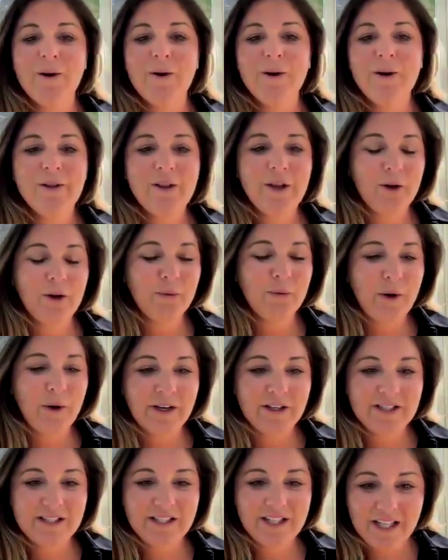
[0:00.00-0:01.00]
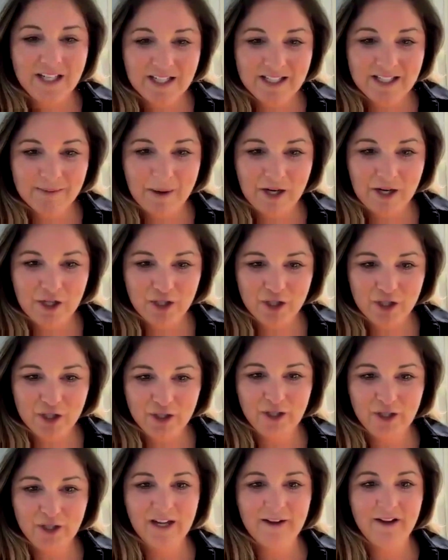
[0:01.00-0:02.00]
they'll run a CD
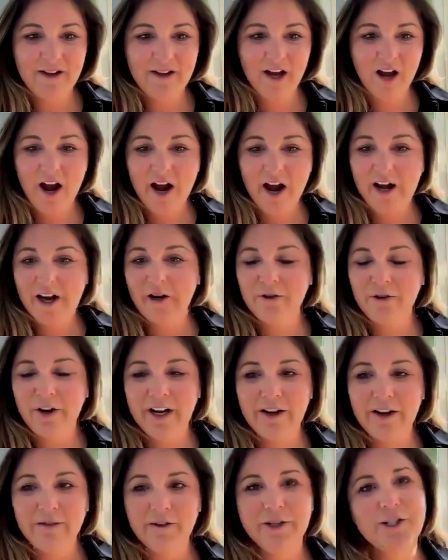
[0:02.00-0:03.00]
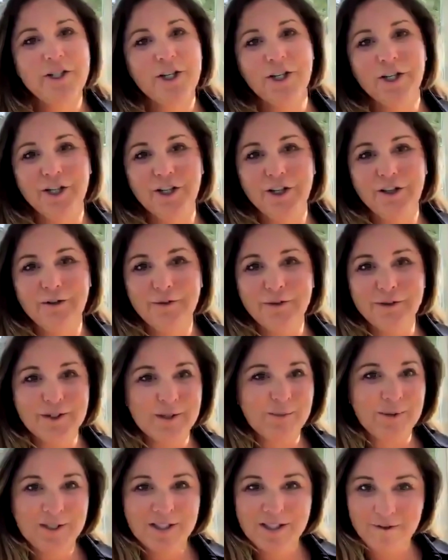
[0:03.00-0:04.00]
special, giving a higher rate of return for a
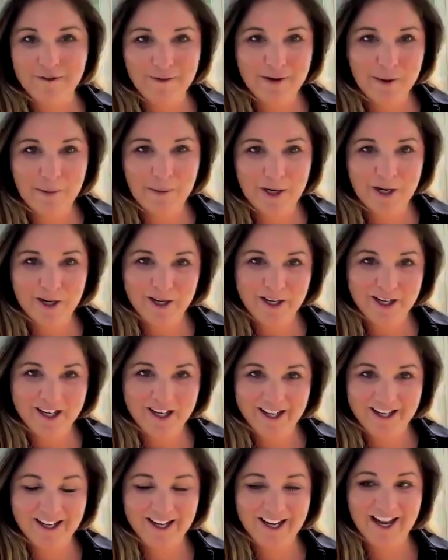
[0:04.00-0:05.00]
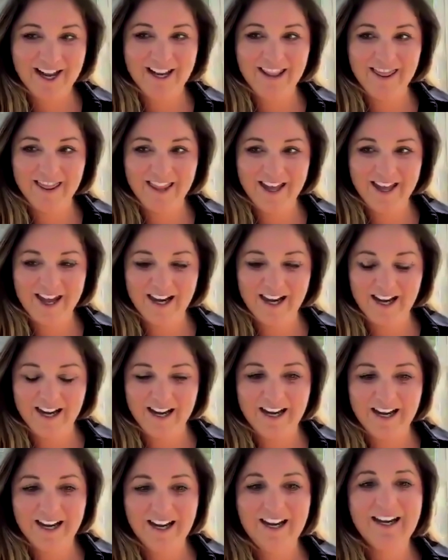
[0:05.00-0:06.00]
specific period. And then,
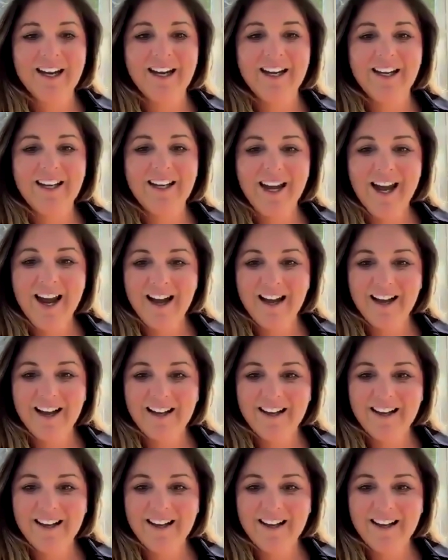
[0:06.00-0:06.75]
yeah.